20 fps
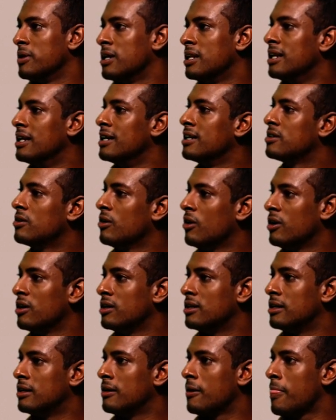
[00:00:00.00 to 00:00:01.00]
Later
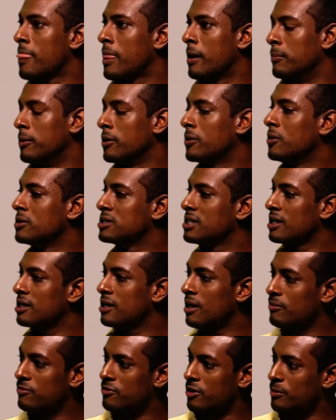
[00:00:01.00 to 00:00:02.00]
on, because I
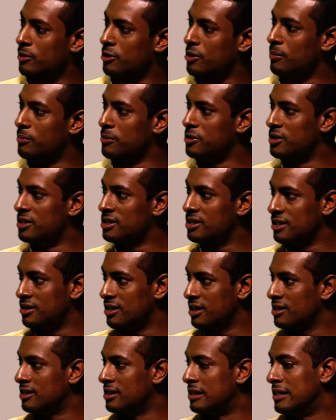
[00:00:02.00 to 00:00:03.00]
come from a community
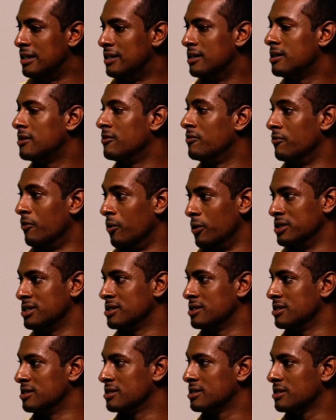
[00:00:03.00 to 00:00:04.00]
that needed
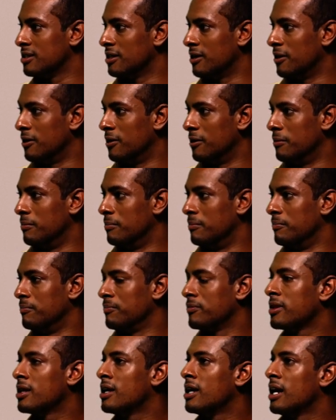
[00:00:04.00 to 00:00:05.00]
voices,
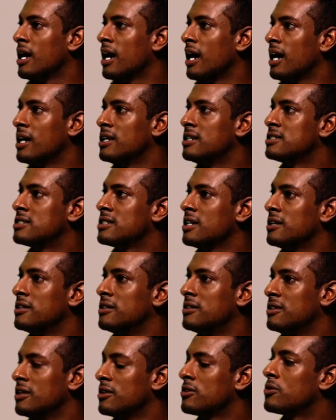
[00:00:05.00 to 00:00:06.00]
I
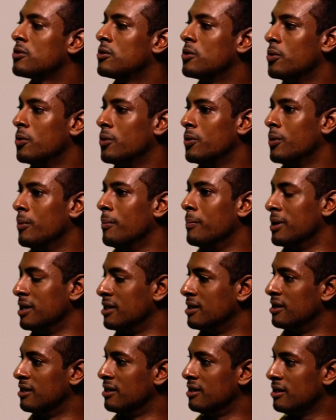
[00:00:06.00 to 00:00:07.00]
decided that through
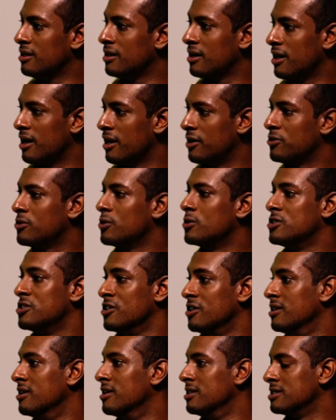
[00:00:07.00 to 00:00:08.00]
media and through
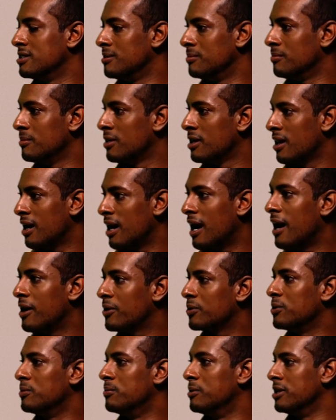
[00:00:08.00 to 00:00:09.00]
journalism, I
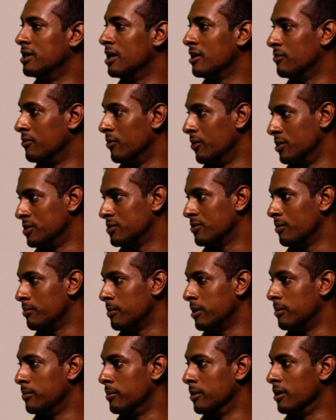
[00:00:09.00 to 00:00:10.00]
could be that voice for
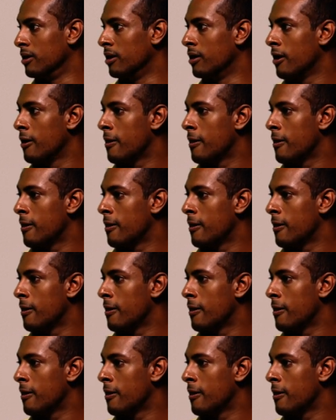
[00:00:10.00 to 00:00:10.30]
people.